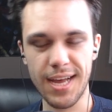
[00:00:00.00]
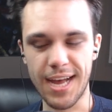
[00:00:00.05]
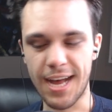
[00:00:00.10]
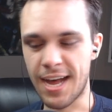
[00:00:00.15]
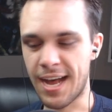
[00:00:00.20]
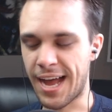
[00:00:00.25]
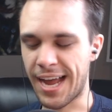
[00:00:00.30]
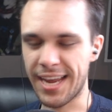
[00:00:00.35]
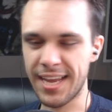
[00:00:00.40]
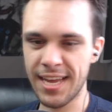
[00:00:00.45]

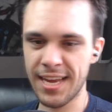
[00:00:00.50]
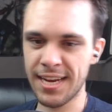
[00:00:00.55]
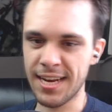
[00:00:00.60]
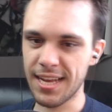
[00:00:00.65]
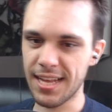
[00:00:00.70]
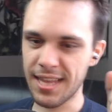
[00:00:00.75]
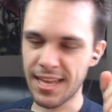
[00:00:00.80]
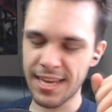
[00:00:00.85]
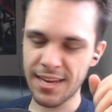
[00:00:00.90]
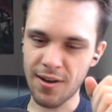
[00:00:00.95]
uh, I can
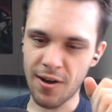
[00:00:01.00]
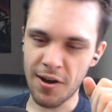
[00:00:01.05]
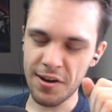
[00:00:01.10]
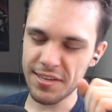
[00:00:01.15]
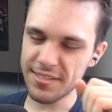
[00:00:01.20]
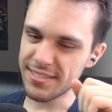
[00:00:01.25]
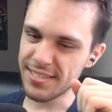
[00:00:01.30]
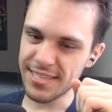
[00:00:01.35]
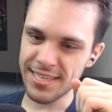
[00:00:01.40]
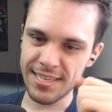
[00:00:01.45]
like
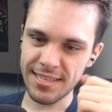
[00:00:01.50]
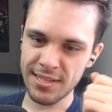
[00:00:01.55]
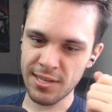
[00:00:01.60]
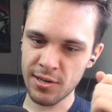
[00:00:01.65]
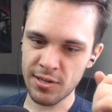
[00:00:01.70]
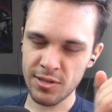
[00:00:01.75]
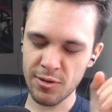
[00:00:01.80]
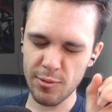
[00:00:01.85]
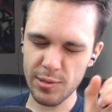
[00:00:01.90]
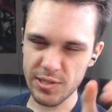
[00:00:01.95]
honestly,
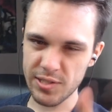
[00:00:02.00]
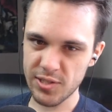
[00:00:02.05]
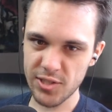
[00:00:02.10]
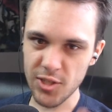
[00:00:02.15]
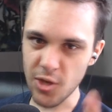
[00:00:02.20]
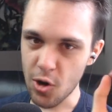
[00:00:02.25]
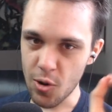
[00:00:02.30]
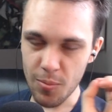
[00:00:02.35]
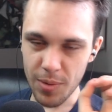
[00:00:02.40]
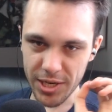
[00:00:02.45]
there there was
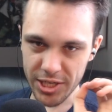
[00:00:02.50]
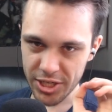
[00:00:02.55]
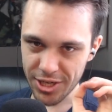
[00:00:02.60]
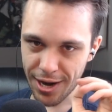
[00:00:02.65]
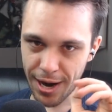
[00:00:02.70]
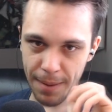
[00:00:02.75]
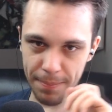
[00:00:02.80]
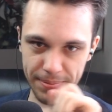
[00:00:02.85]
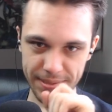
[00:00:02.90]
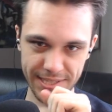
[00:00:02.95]
so much
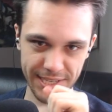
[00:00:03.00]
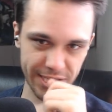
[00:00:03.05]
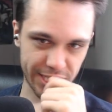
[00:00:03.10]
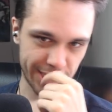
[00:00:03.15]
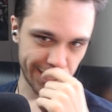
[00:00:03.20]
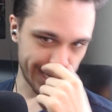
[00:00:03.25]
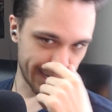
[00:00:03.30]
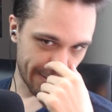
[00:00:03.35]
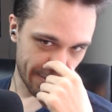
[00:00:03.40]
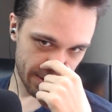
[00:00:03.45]

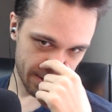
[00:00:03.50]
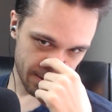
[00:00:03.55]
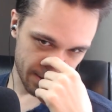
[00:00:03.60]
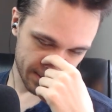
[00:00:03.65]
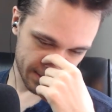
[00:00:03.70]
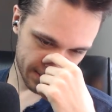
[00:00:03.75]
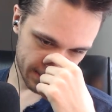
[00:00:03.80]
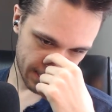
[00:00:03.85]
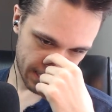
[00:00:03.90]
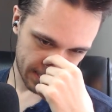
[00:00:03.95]
competition going
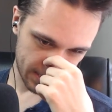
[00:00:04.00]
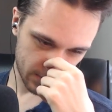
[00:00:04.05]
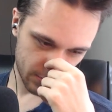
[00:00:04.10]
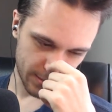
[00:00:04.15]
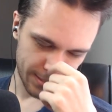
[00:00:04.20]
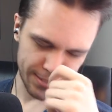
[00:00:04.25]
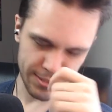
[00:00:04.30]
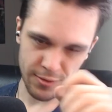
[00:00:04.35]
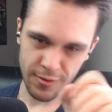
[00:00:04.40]
on this last week.